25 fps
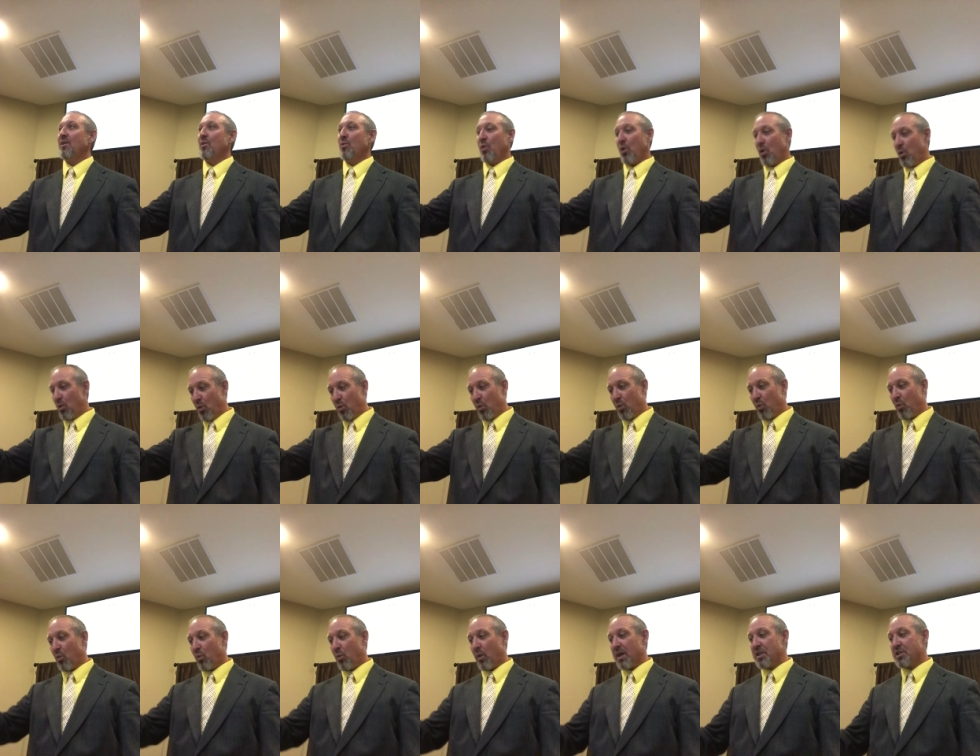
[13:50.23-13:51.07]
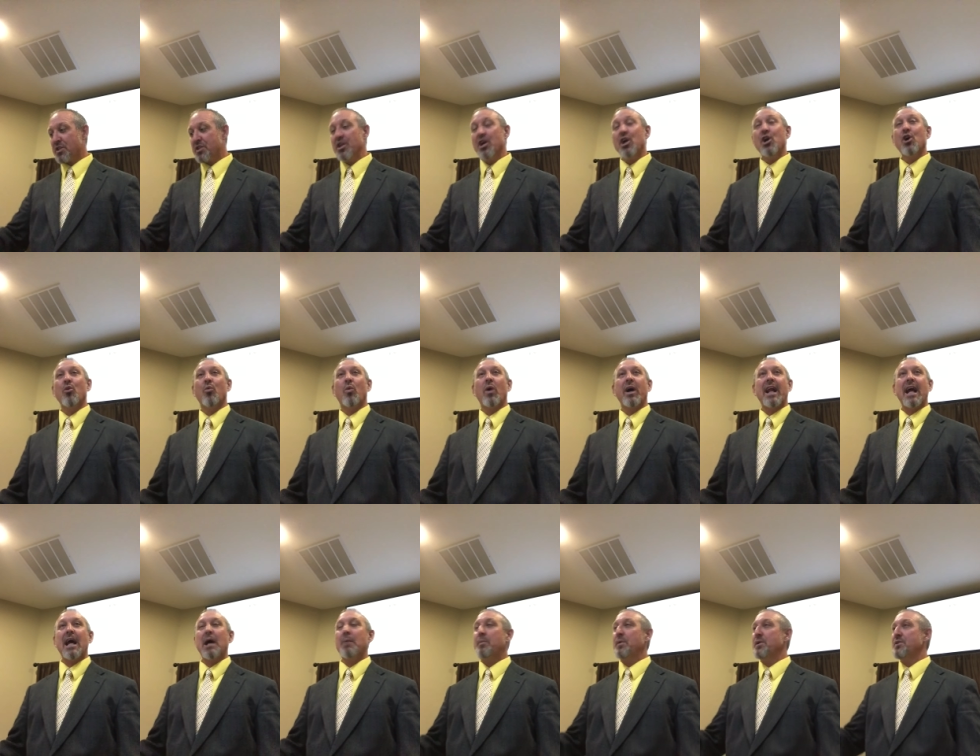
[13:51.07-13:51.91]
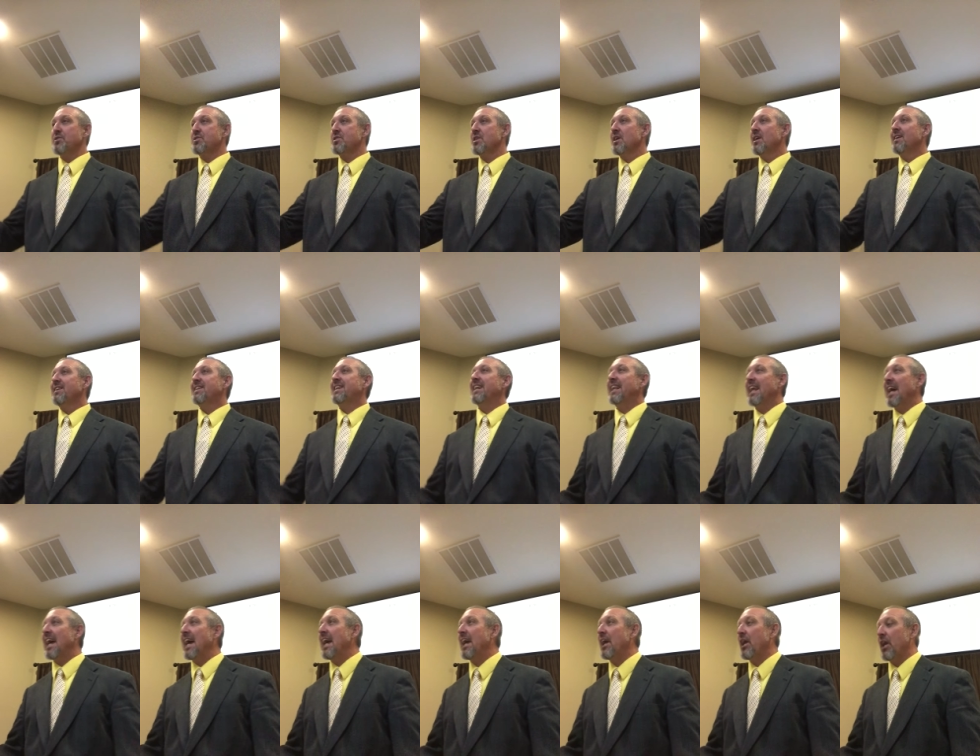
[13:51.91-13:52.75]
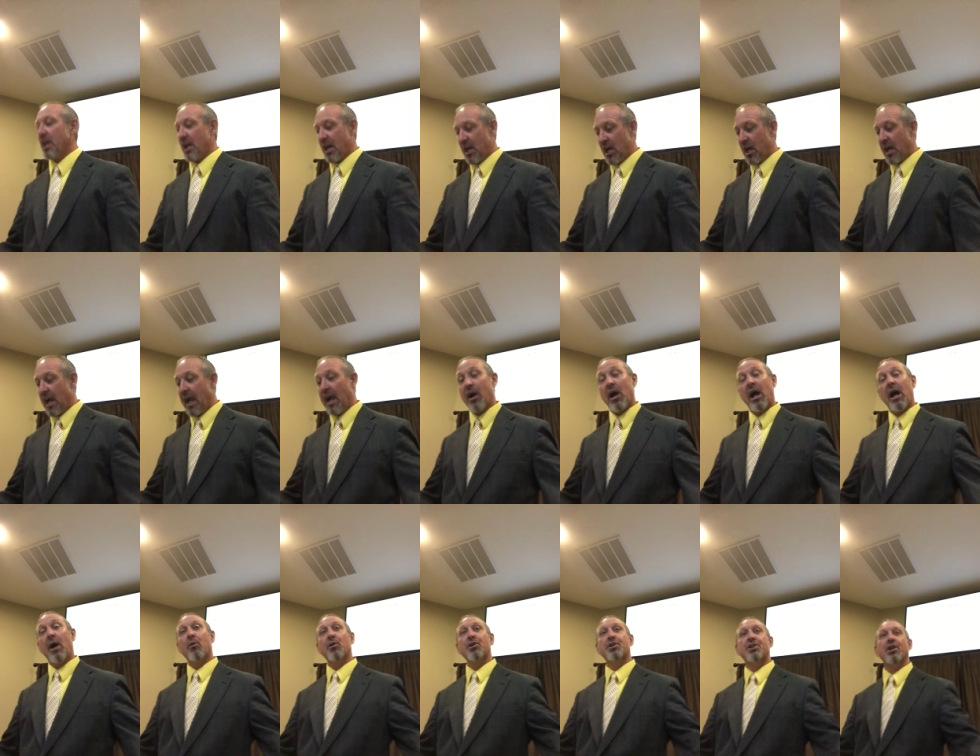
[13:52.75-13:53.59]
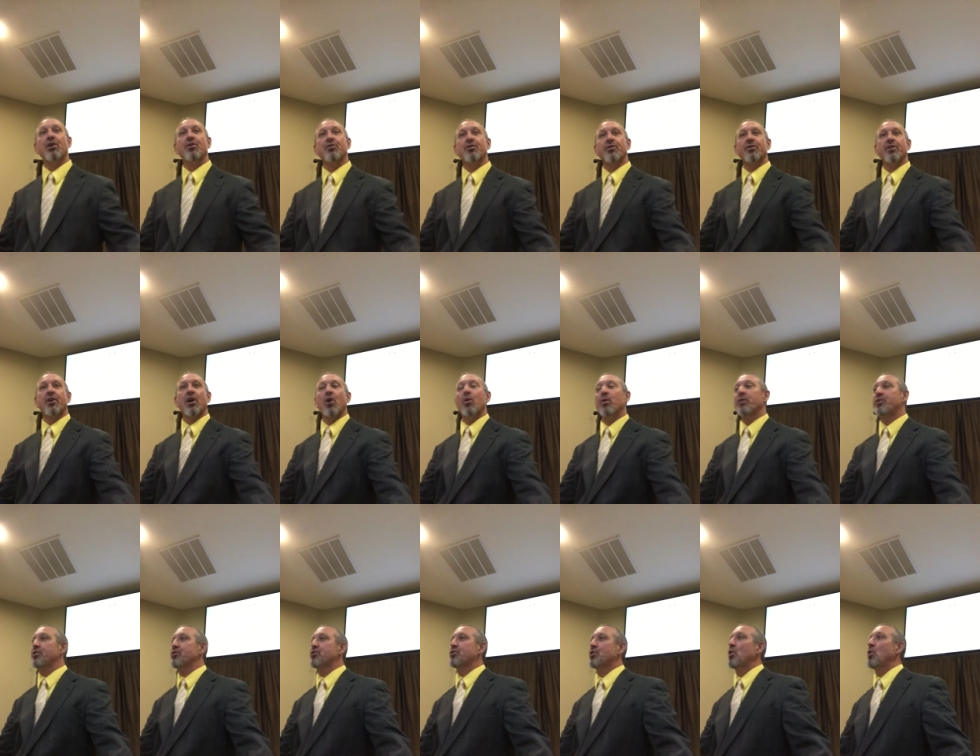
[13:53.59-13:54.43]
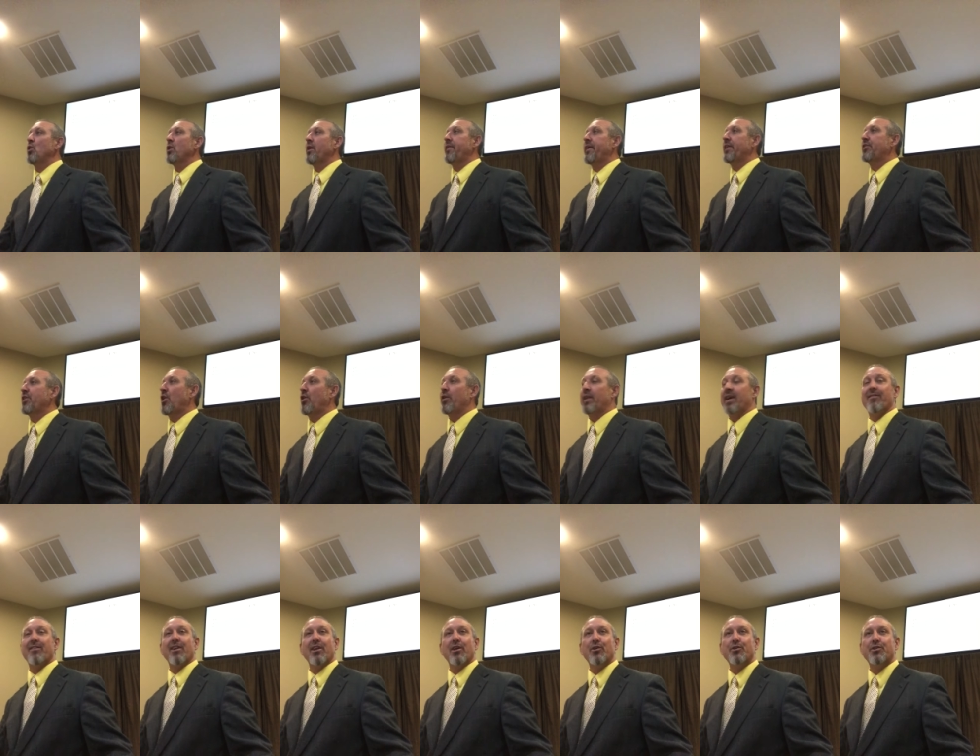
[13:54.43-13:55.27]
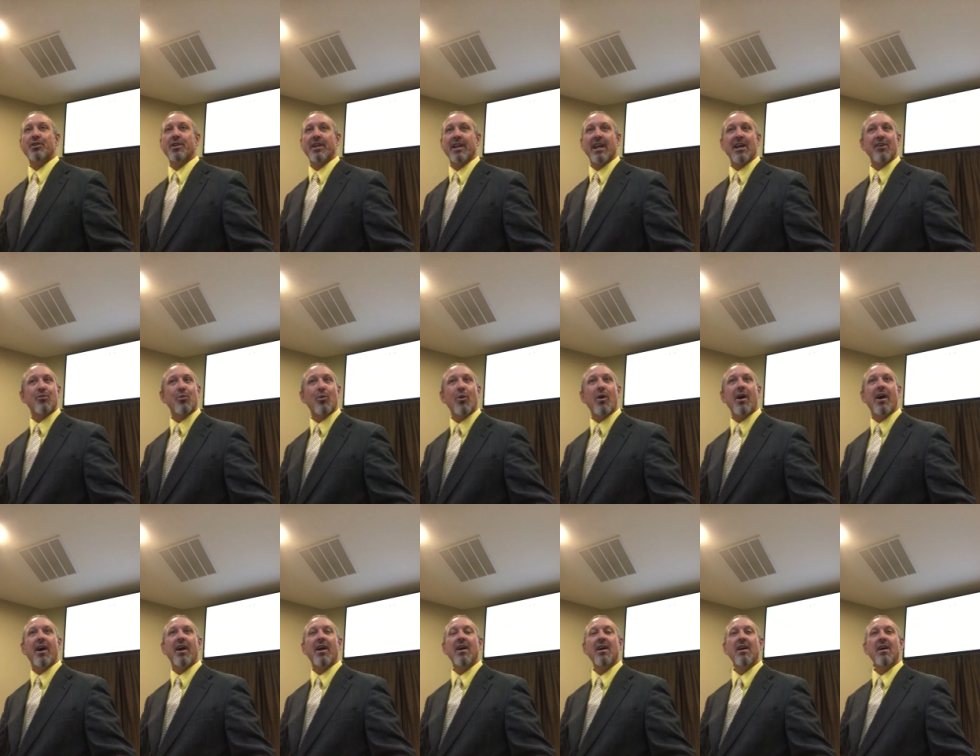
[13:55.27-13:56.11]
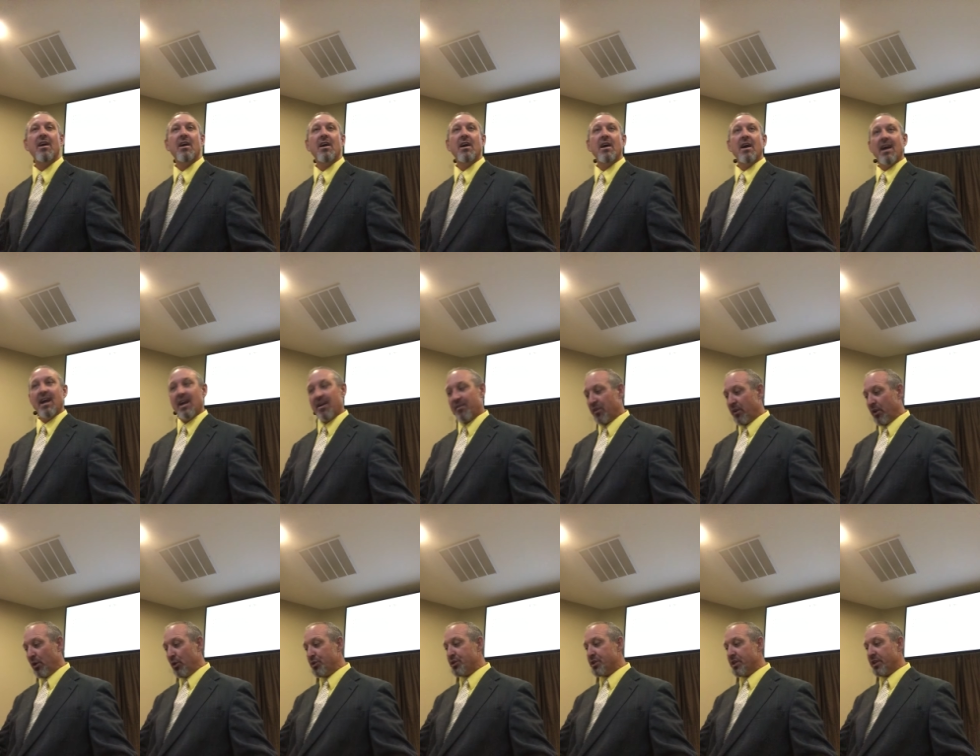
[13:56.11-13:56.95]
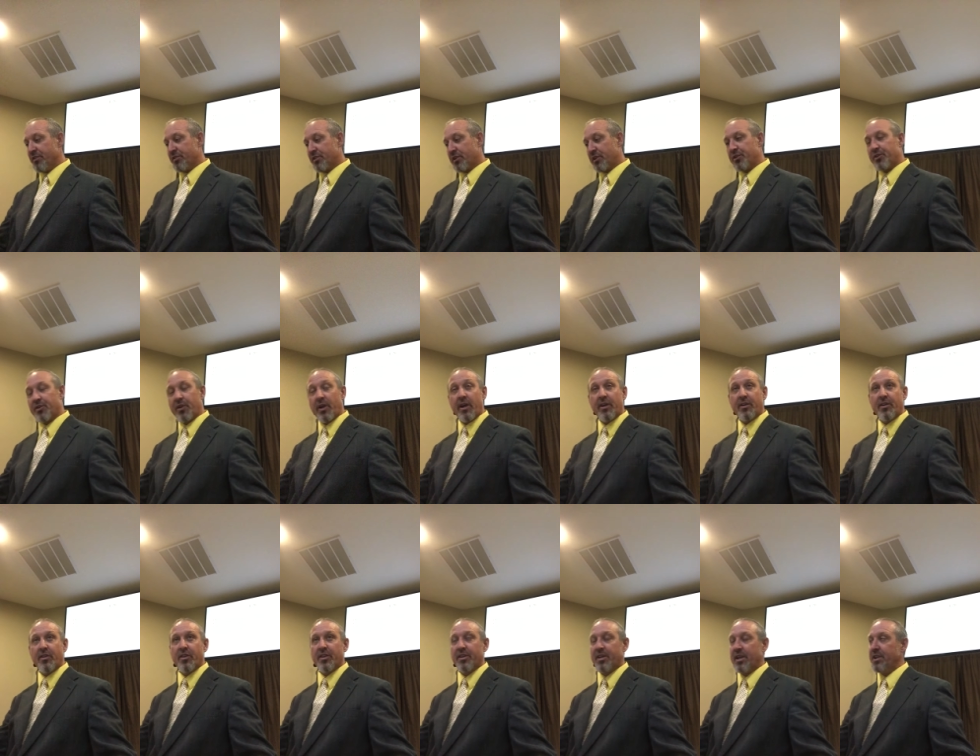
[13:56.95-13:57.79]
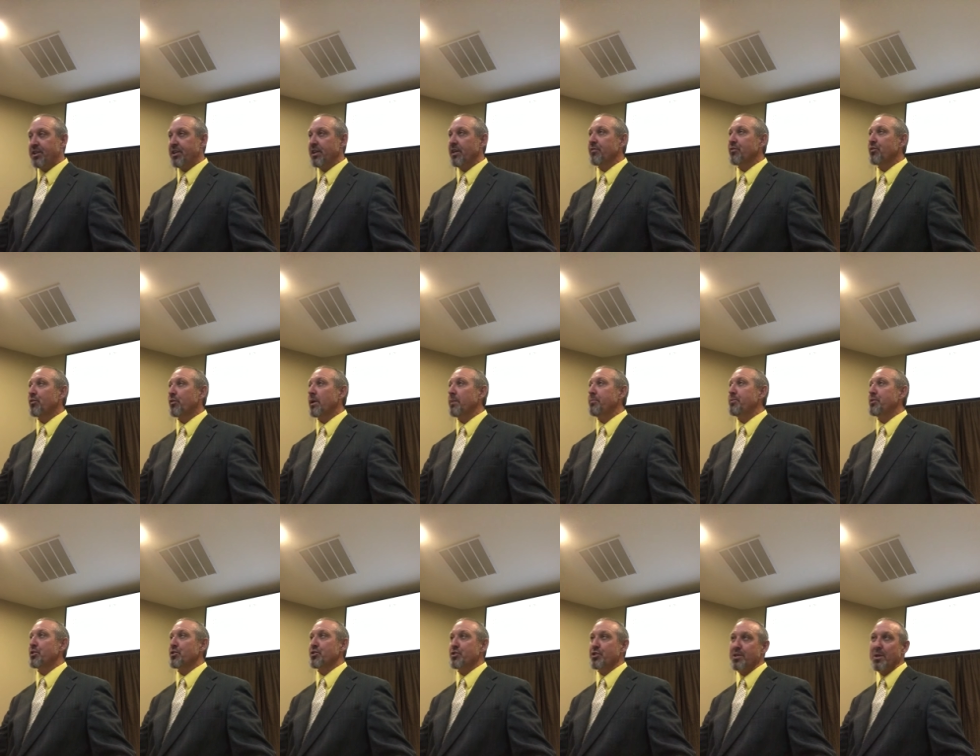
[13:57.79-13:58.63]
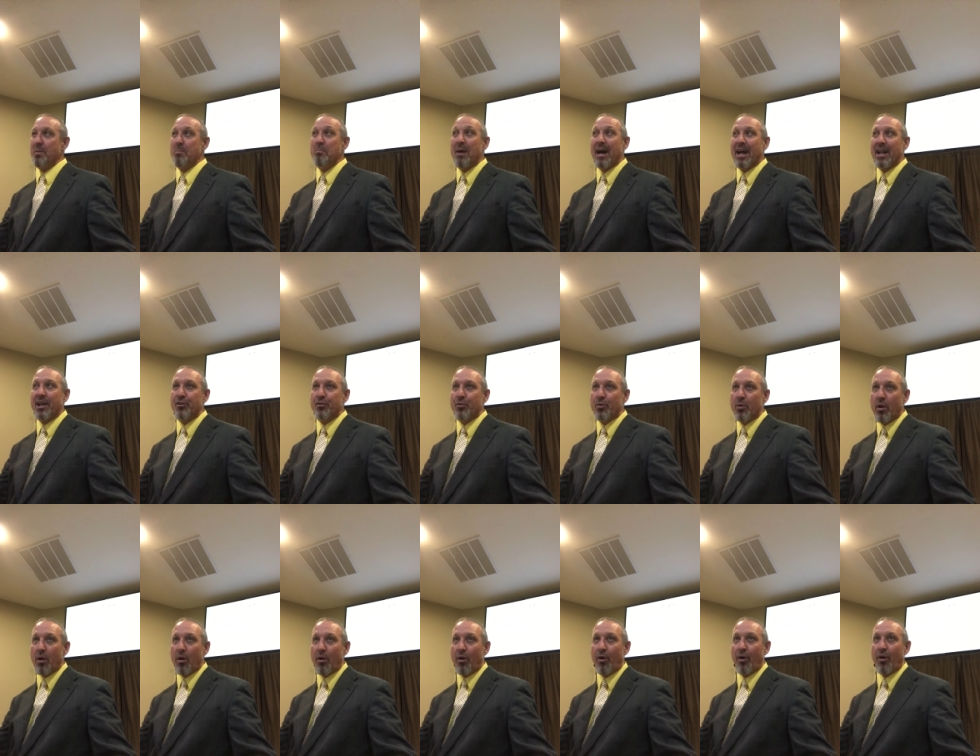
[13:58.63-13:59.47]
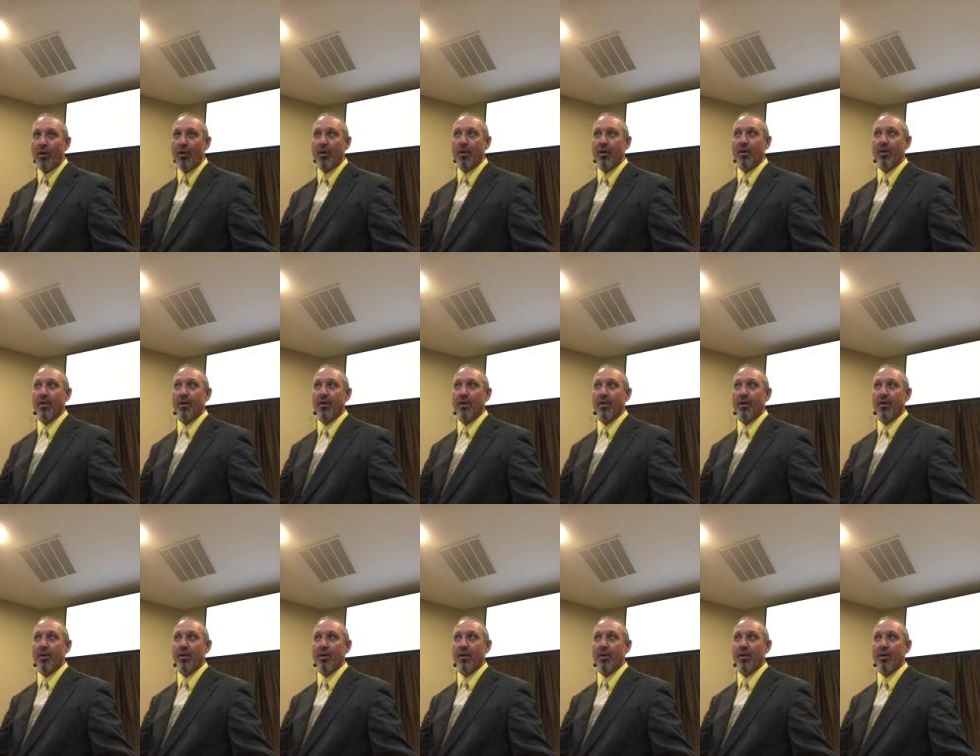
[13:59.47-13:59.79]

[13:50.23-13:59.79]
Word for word: Well, what's new? What happens today? Uh, our, our children go into school and they're taught evolution. Guess what? Evolution is contrary to the teaching of Scripture. Somebody's wrong.